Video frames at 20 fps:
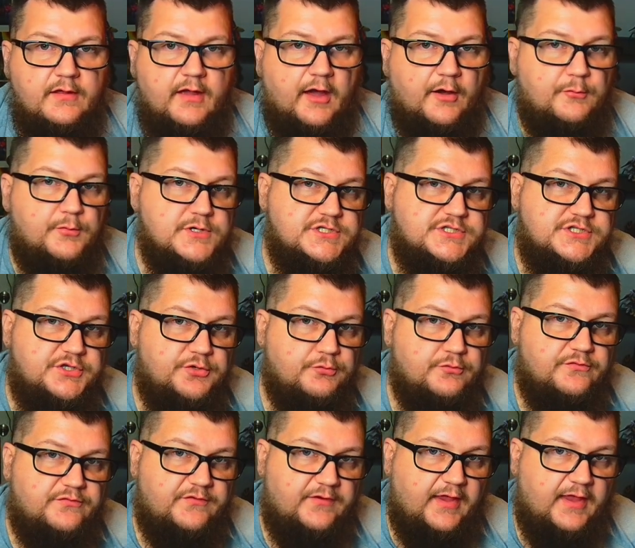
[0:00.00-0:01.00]
I wish you
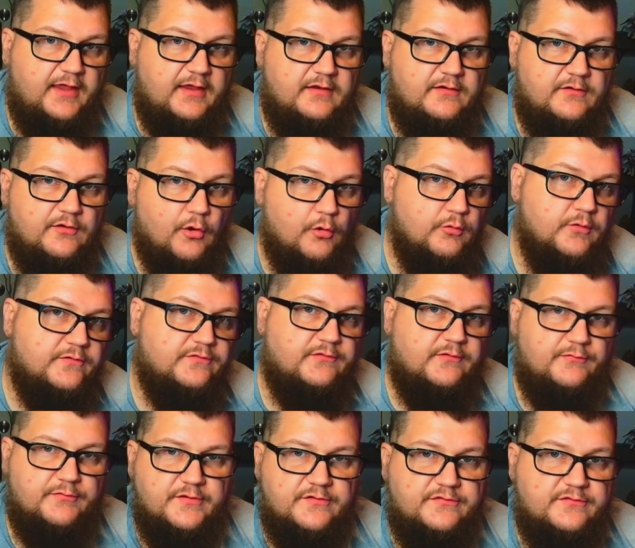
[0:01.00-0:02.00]
would take notice
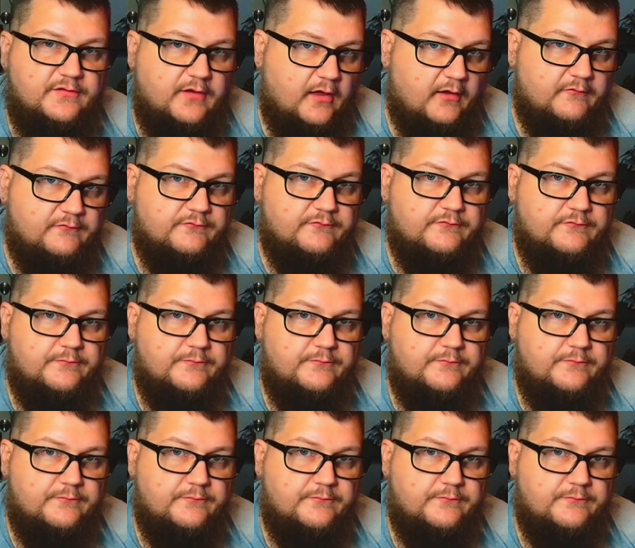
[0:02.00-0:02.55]
of this stuff.